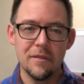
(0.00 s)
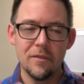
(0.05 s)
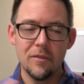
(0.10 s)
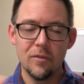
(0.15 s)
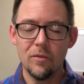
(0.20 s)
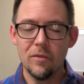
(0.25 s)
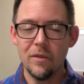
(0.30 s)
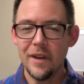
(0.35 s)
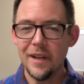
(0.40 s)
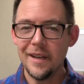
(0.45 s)

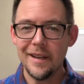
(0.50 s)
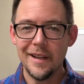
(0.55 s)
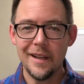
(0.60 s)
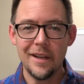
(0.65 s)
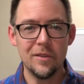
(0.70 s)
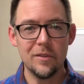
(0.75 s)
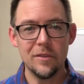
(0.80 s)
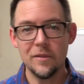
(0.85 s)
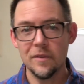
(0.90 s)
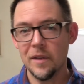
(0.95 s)
right
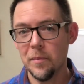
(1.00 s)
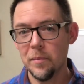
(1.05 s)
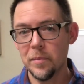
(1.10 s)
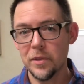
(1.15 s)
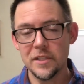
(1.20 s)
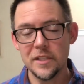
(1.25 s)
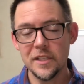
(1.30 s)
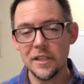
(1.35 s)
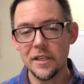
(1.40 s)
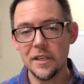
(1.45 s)
now in
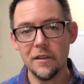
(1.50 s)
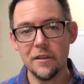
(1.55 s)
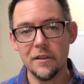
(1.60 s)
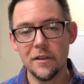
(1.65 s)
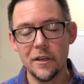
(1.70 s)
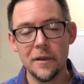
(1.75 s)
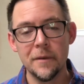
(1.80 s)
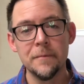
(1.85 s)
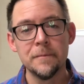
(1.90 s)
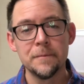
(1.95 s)

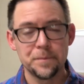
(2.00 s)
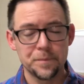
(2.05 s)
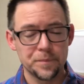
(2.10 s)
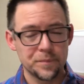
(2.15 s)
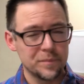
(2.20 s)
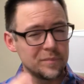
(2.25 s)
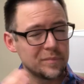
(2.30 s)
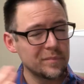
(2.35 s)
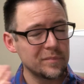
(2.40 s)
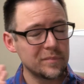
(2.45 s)
particular,
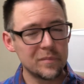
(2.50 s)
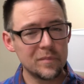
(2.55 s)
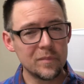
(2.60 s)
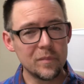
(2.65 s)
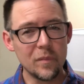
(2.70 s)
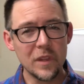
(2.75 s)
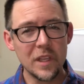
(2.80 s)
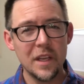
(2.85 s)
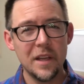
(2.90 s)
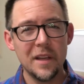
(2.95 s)

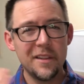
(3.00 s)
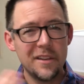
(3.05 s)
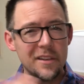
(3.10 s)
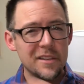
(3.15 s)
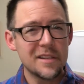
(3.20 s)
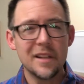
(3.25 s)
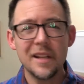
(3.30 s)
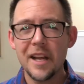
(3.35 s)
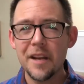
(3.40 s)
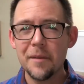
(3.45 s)
there's
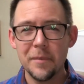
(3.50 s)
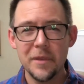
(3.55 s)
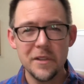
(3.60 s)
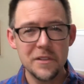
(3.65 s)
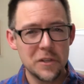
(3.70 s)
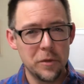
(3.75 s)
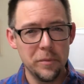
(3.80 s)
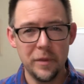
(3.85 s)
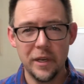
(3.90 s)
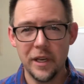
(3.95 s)
a lot of
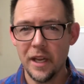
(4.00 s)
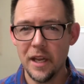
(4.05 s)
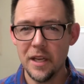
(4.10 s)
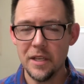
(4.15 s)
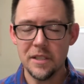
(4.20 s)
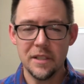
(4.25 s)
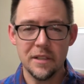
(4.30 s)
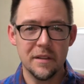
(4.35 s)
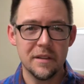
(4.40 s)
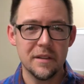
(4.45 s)

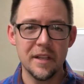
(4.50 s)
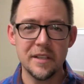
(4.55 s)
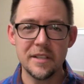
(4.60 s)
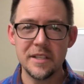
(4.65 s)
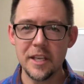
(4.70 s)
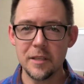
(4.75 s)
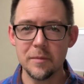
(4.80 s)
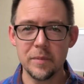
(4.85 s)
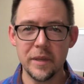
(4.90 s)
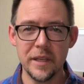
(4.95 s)
miscommunication that
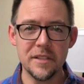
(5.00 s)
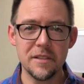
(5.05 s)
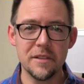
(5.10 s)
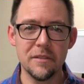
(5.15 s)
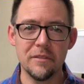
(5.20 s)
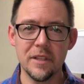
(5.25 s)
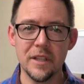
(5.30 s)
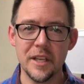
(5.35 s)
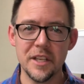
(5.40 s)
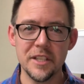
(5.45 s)
takes place in
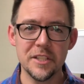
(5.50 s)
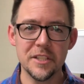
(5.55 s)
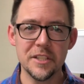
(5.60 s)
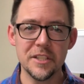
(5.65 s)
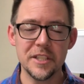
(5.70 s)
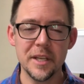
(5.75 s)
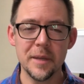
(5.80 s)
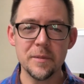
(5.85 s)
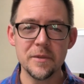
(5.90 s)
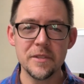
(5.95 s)

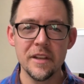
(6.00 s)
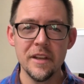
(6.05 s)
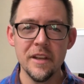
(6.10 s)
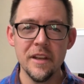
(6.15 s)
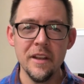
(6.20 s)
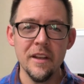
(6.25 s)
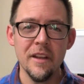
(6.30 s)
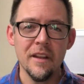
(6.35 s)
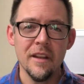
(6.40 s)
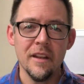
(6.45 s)
relationships.
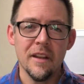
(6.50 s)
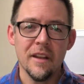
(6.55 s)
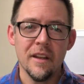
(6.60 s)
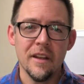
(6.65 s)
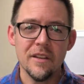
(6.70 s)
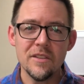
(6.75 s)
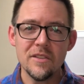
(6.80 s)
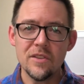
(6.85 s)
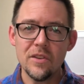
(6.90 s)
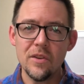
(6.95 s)

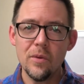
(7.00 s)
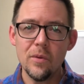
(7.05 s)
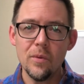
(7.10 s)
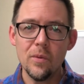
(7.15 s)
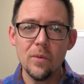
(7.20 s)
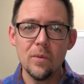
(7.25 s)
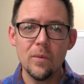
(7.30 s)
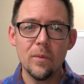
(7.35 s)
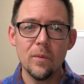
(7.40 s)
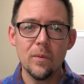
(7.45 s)
And so
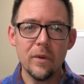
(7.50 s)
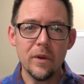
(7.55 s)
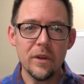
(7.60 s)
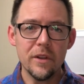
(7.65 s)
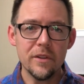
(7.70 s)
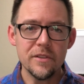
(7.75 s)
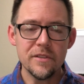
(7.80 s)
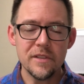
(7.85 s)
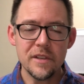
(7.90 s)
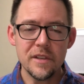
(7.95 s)
one of
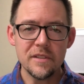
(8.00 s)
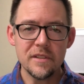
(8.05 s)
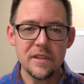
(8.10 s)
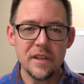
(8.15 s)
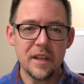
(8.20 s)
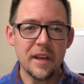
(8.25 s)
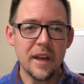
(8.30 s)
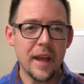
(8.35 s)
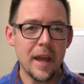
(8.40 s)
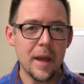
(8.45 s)
those things that
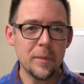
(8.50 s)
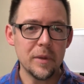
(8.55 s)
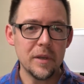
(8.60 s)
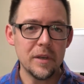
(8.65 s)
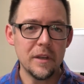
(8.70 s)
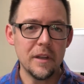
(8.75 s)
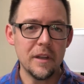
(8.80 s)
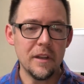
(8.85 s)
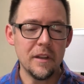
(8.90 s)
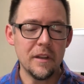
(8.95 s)
can happen
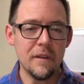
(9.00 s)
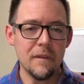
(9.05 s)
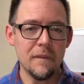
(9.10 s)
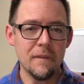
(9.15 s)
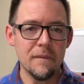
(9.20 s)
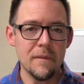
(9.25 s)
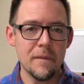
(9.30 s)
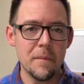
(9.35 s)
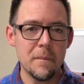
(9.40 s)
in